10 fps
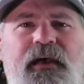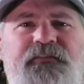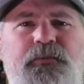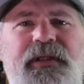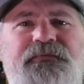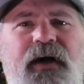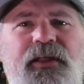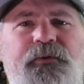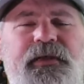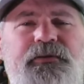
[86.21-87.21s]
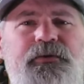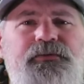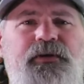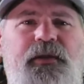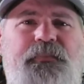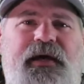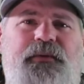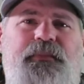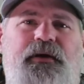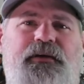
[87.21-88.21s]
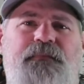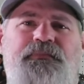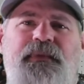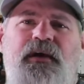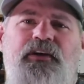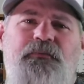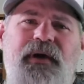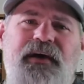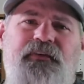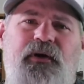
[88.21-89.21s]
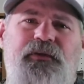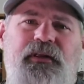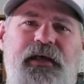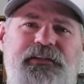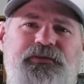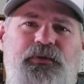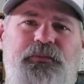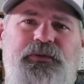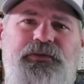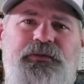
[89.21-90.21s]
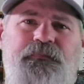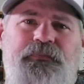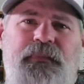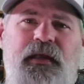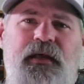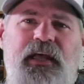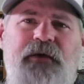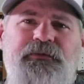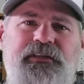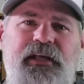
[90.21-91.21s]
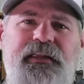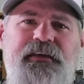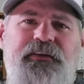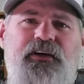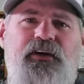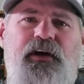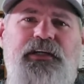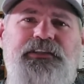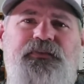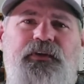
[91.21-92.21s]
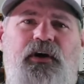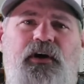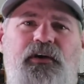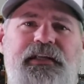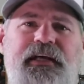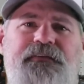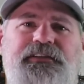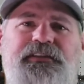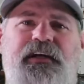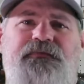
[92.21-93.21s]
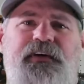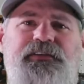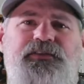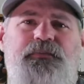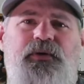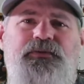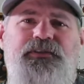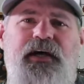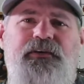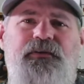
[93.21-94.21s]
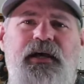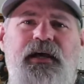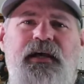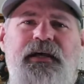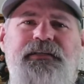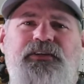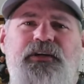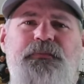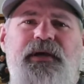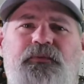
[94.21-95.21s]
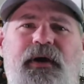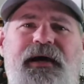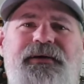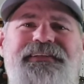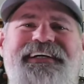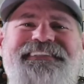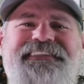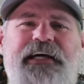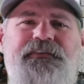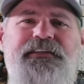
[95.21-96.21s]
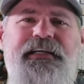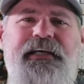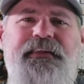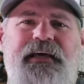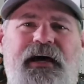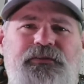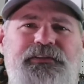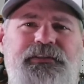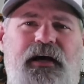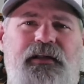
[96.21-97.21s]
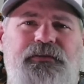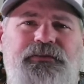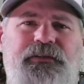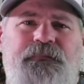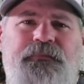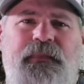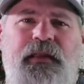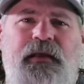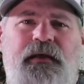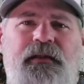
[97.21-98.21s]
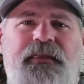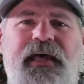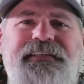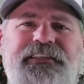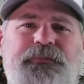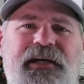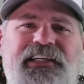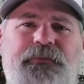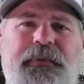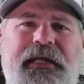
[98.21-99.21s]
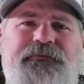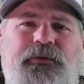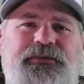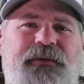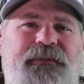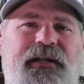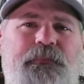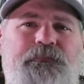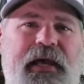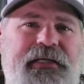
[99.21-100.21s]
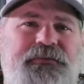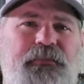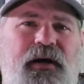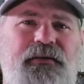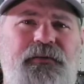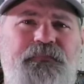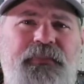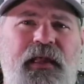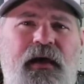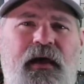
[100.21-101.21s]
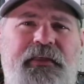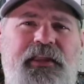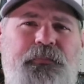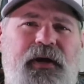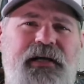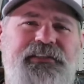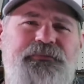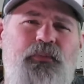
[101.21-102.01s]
If you've been following the news on the Pan America, you may have heard the latest rumors. It was leaked that the cost for the Harley Davidson Adventure motorcycle is going to around $17,000. Now that's expected to be for some kind of base model, and that the price is